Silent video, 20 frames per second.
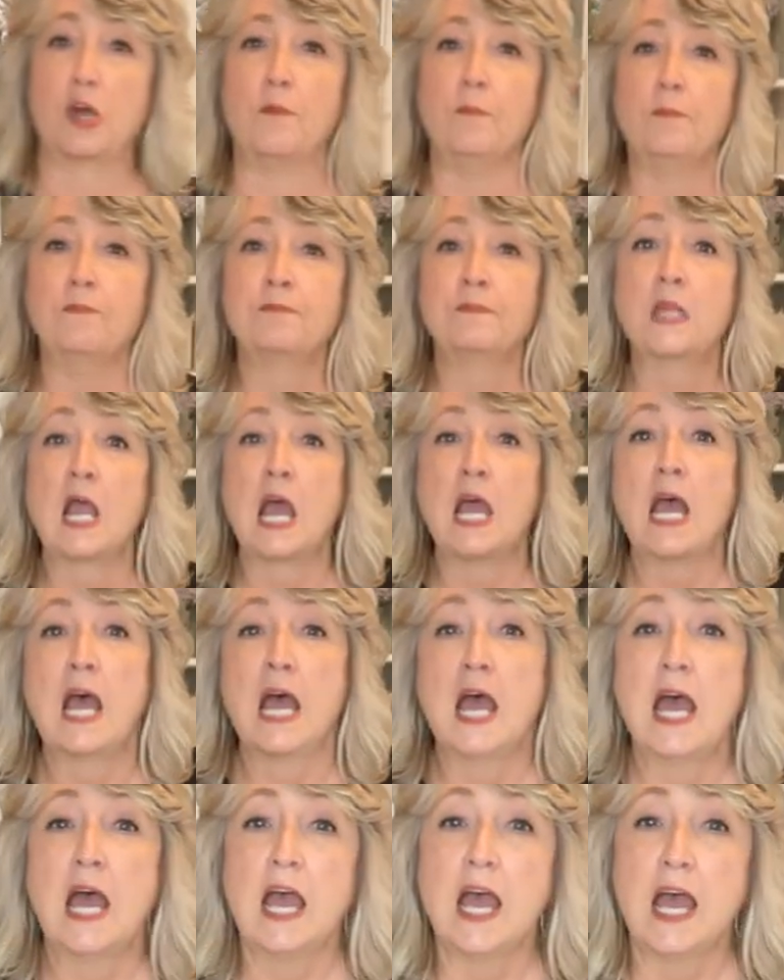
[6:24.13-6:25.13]
so
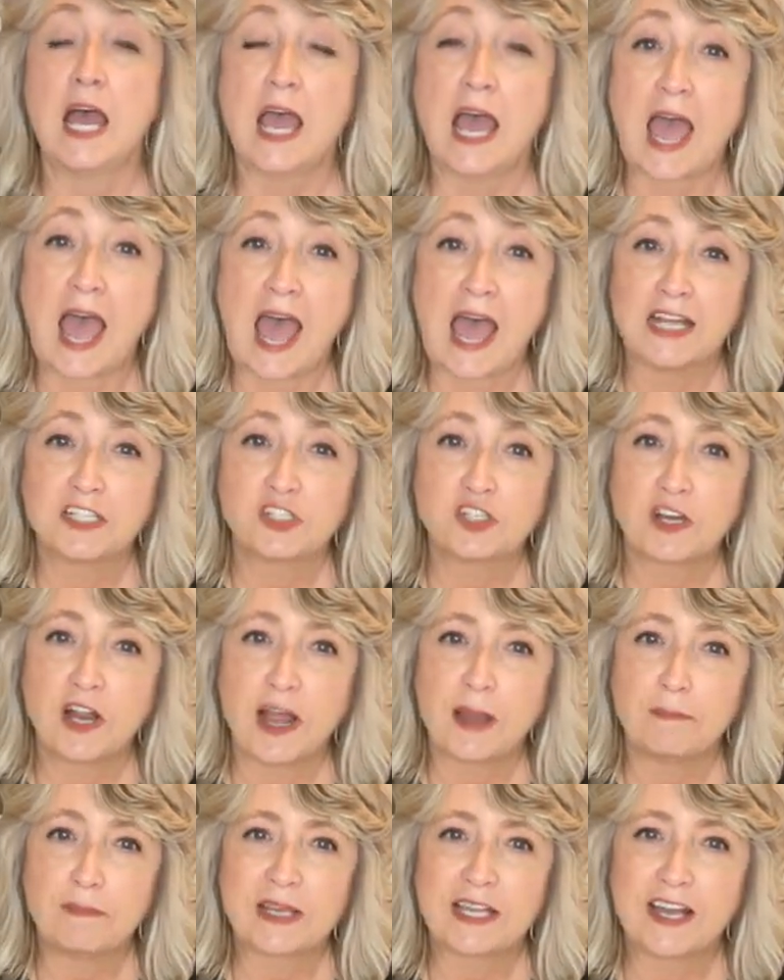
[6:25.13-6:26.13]
as you're
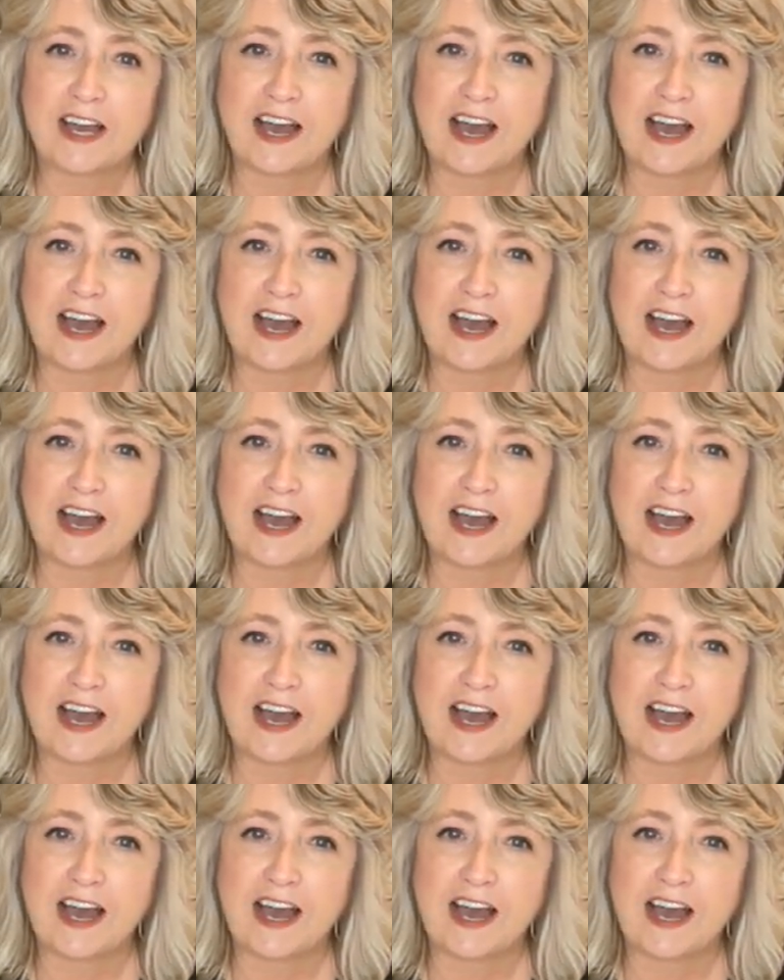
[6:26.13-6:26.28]
hopping